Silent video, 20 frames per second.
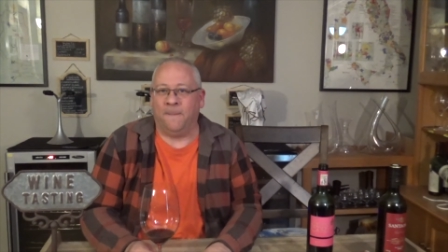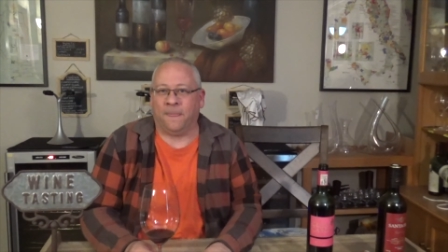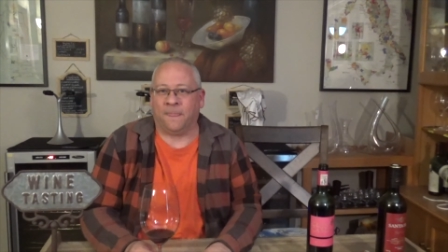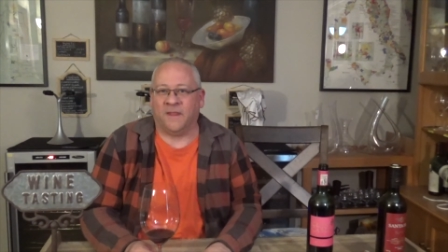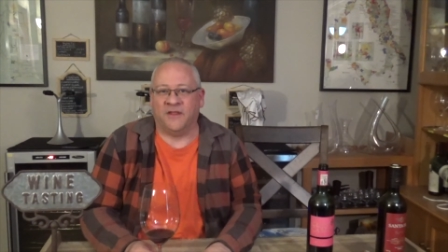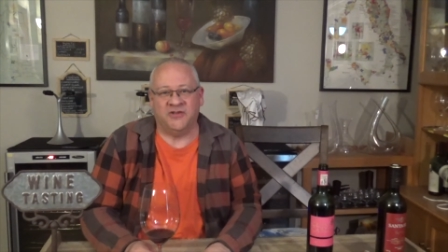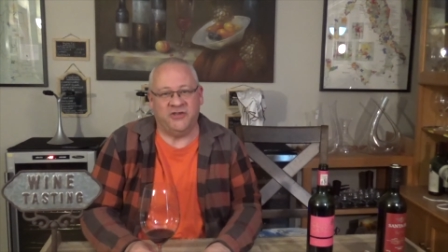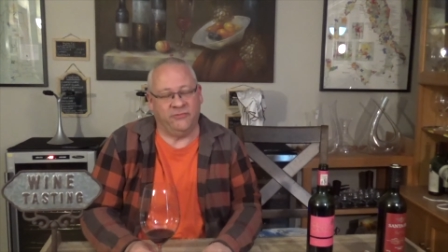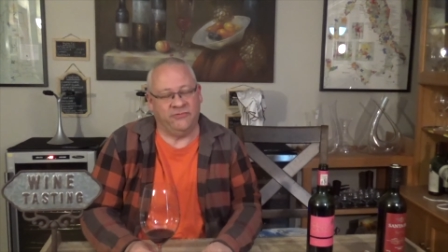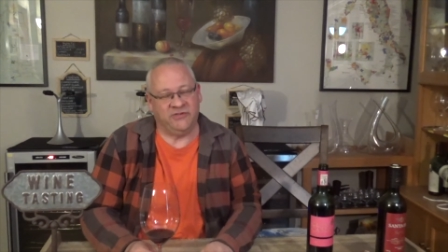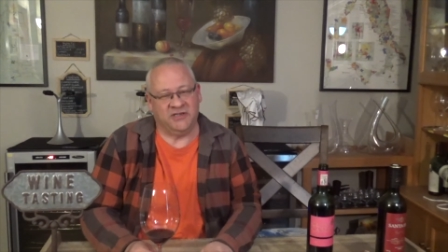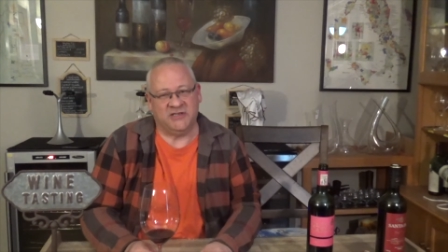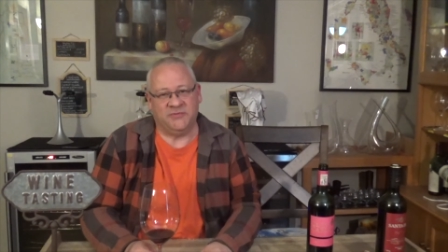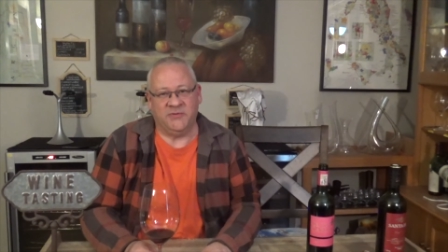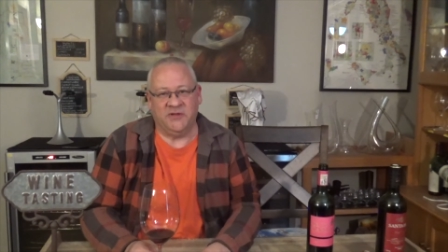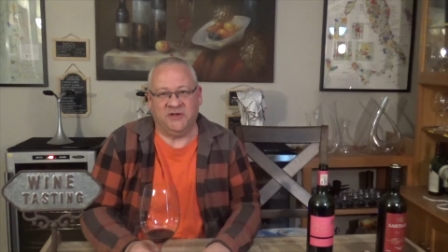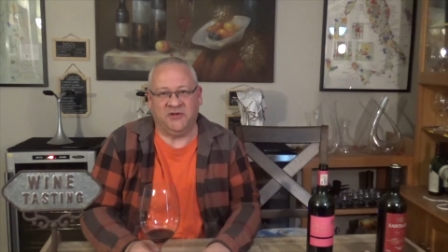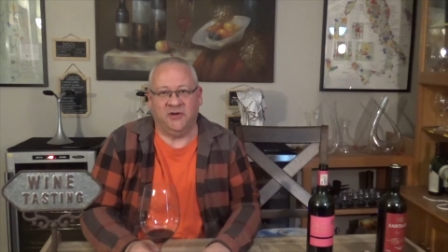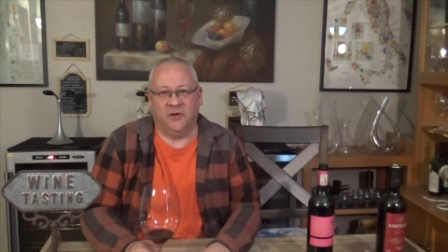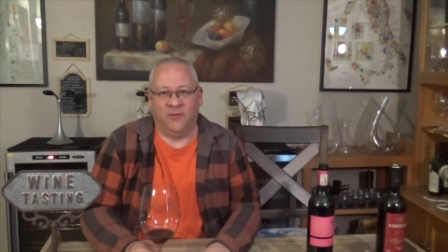She was a
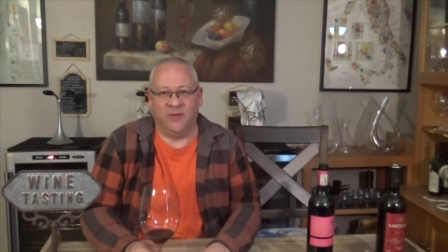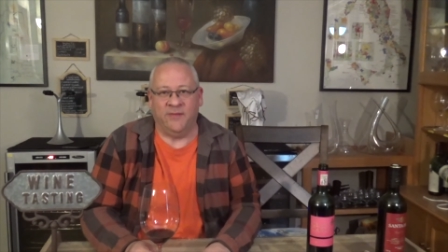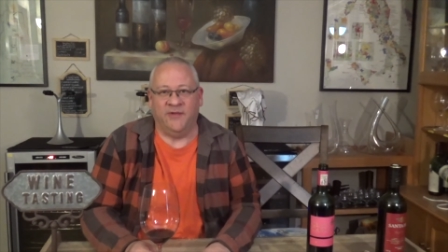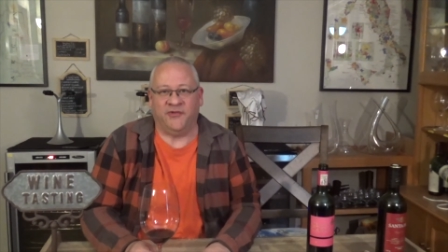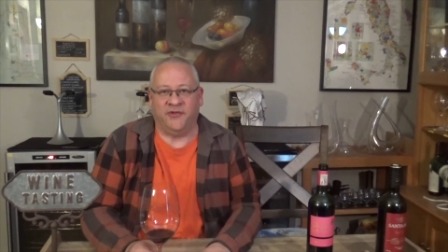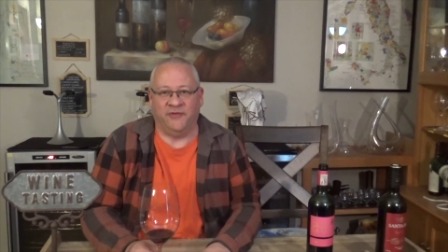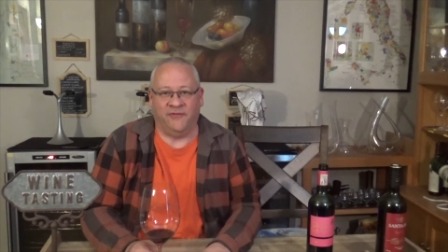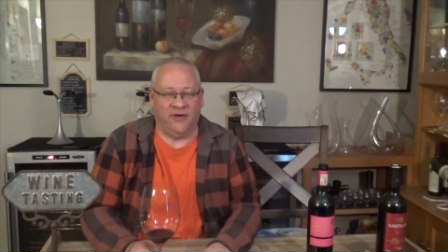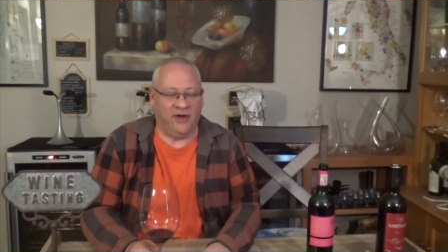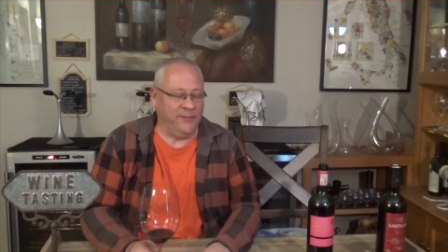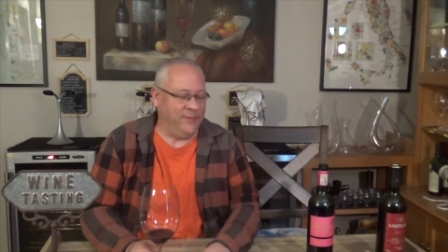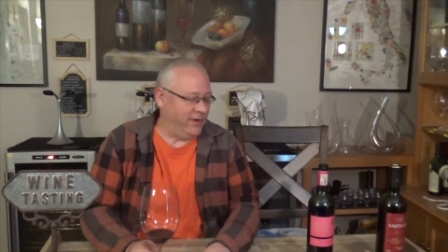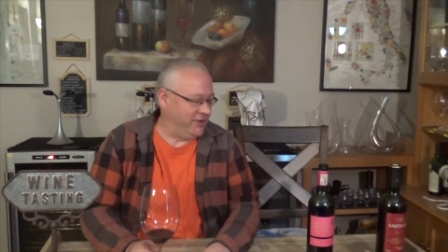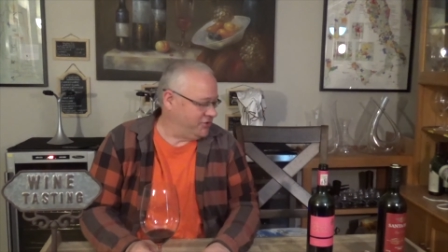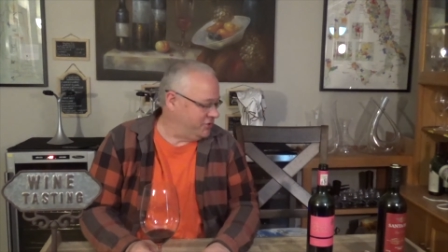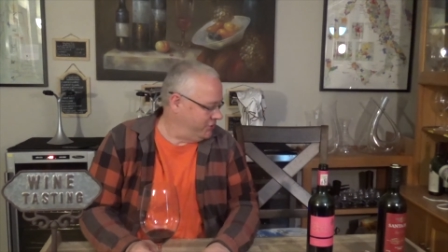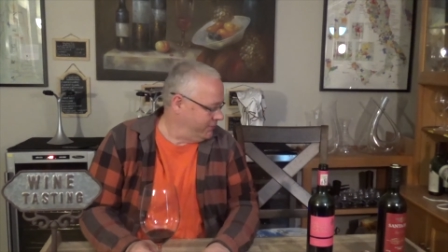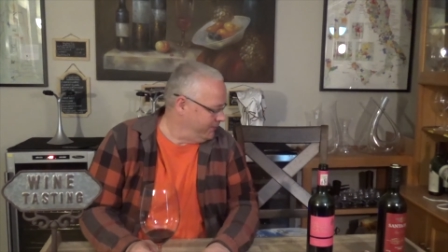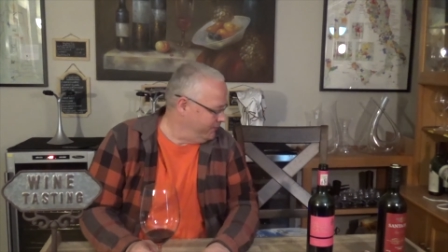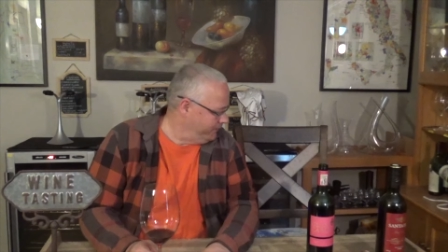sweet girl. We miss her very
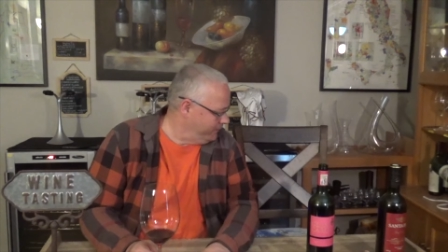much.